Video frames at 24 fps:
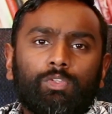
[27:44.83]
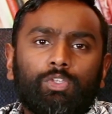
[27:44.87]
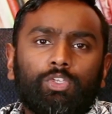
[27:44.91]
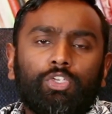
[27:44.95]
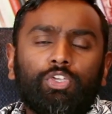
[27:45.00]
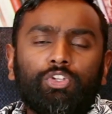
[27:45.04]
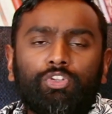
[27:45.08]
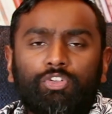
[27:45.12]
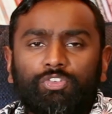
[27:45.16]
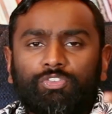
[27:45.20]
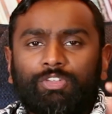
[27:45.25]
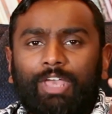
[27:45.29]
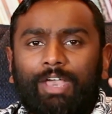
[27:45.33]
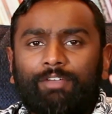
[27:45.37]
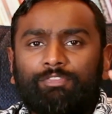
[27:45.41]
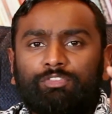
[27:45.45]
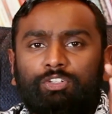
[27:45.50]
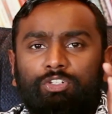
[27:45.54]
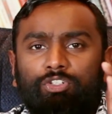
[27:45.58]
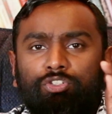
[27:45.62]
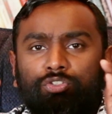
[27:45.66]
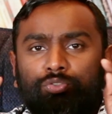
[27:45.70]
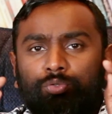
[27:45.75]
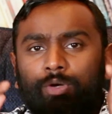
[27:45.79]
You just have
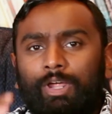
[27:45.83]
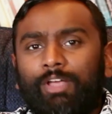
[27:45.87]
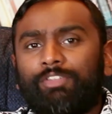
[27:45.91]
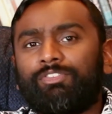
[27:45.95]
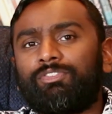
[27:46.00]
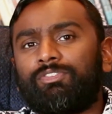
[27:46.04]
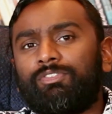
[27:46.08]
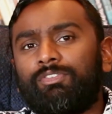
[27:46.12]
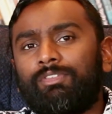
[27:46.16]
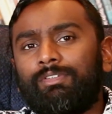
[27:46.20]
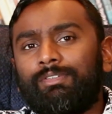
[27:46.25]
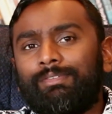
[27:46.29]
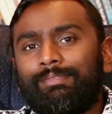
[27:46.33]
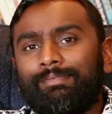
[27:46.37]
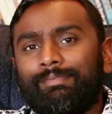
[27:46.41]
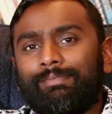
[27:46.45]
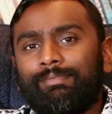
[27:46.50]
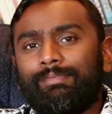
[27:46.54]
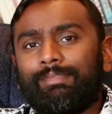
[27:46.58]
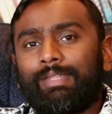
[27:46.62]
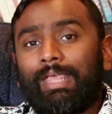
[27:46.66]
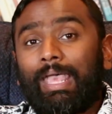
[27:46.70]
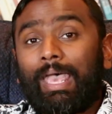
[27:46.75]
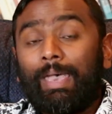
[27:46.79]
to trust
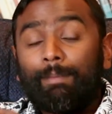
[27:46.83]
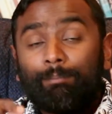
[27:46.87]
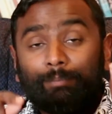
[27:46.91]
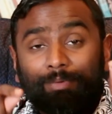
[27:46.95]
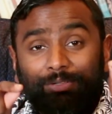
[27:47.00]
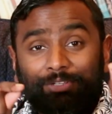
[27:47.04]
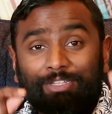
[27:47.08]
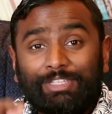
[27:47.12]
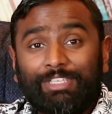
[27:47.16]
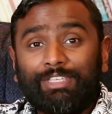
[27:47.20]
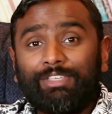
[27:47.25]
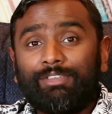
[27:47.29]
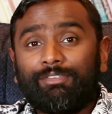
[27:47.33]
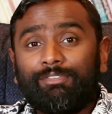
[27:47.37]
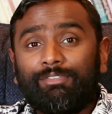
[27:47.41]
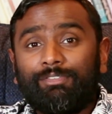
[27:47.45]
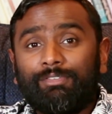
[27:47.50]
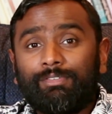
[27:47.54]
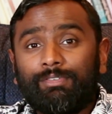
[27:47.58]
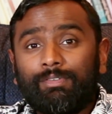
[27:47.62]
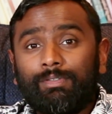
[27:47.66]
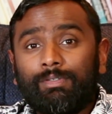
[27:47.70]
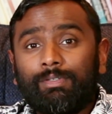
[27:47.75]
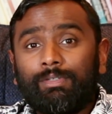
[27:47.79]
and believe
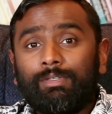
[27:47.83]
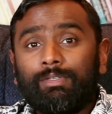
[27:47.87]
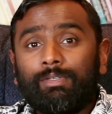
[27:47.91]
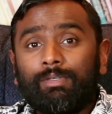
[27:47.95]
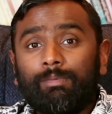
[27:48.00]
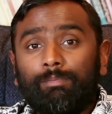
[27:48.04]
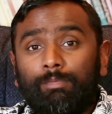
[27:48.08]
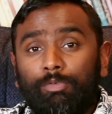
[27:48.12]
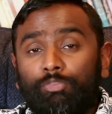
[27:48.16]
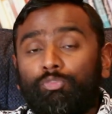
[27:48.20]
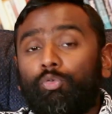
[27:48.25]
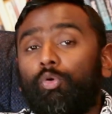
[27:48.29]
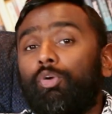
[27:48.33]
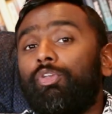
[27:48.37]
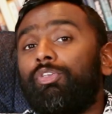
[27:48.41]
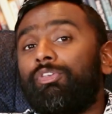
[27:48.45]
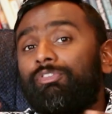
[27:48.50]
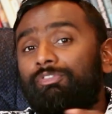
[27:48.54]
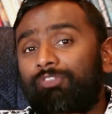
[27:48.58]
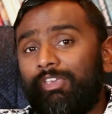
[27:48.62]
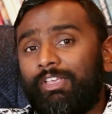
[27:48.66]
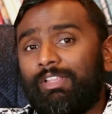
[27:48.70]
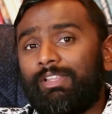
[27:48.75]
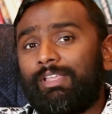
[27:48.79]
before
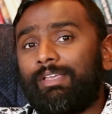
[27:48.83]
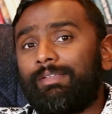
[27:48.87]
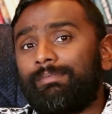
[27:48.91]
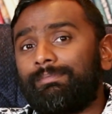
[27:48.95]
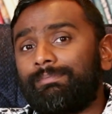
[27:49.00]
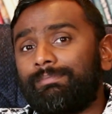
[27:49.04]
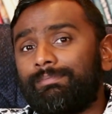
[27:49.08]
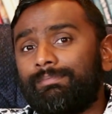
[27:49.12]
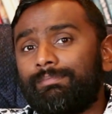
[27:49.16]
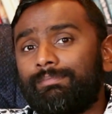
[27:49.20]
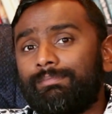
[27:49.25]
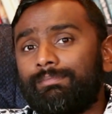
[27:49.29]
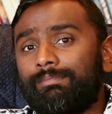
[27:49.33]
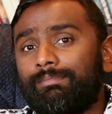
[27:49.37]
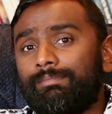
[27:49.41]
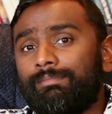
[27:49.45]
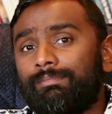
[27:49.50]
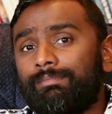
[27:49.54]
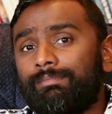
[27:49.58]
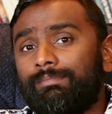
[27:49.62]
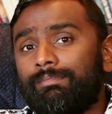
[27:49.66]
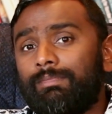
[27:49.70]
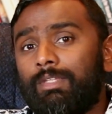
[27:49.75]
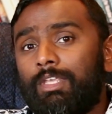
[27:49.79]
you feel it.
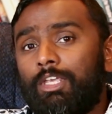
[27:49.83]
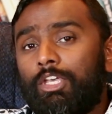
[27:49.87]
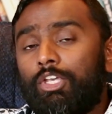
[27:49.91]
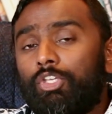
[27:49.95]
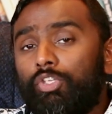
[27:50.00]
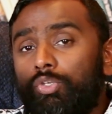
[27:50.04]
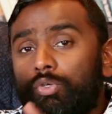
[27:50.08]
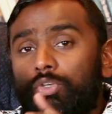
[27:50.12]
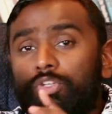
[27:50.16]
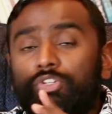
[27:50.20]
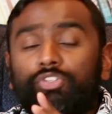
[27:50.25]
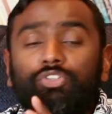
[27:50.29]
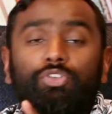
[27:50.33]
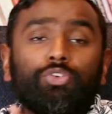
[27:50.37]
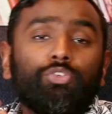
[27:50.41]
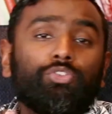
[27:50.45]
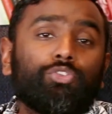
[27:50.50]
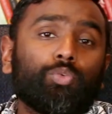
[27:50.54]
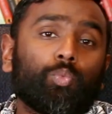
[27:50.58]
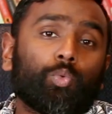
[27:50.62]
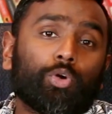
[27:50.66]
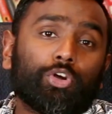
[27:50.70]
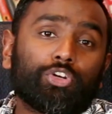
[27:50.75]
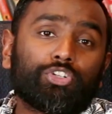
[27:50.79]
You can
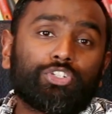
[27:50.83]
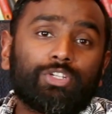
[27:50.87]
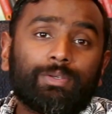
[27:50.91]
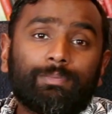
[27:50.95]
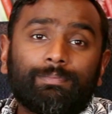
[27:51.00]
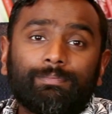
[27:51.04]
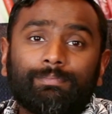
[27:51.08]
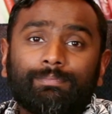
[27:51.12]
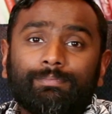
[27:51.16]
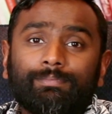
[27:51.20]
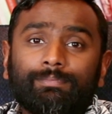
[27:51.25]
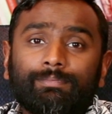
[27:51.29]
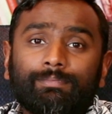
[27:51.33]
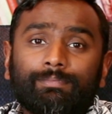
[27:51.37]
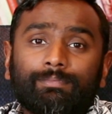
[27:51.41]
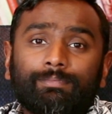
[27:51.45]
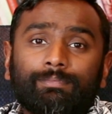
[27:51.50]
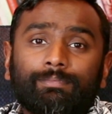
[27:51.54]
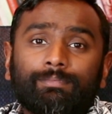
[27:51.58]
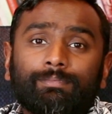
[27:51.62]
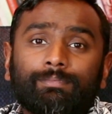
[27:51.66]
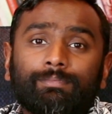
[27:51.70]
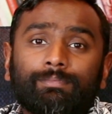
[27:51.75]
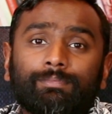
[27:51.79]
choose to worship.
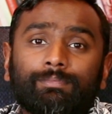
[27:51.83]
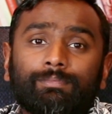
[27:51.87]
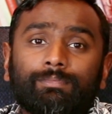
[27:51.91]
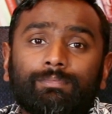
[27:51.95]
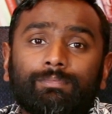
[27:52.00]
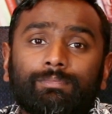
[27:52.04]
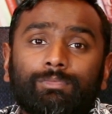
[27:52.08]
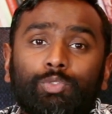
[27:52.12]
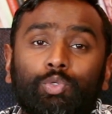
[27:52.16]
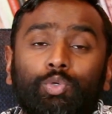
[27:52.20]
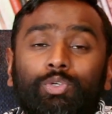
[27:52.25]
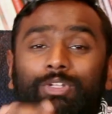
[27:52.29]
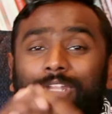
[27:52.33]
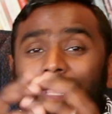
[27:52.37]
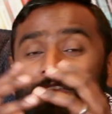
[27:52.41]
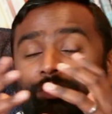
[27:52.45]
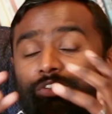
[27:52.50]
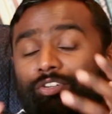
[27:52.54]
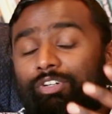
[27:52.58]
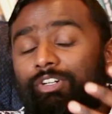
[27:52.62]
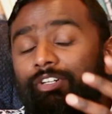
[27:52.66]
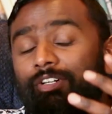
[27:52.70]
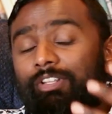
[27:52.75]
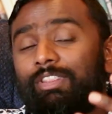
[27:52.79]
You can
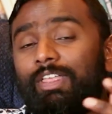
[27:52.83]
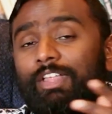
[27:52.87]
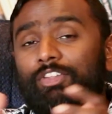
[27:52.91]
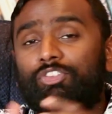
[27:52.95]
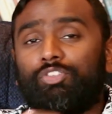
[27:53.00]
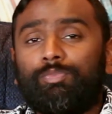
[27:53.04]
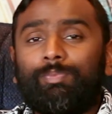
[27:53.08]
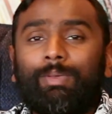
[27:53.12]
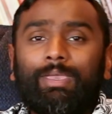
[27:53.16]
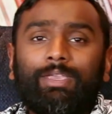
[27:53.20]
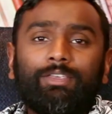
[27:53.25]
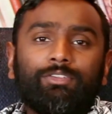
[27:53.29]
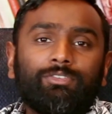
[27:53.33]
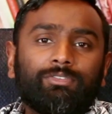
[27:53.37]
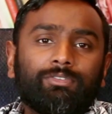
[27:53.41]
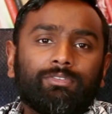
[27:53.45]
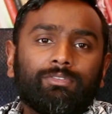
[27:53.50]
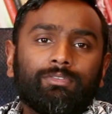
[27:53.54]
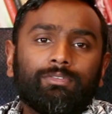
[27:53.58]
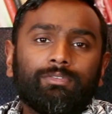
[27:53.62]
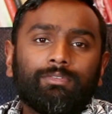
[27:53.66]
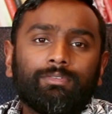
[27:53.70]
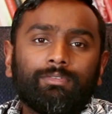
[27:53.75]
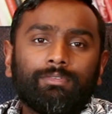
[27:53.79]
enter into that
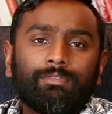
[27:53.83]
space.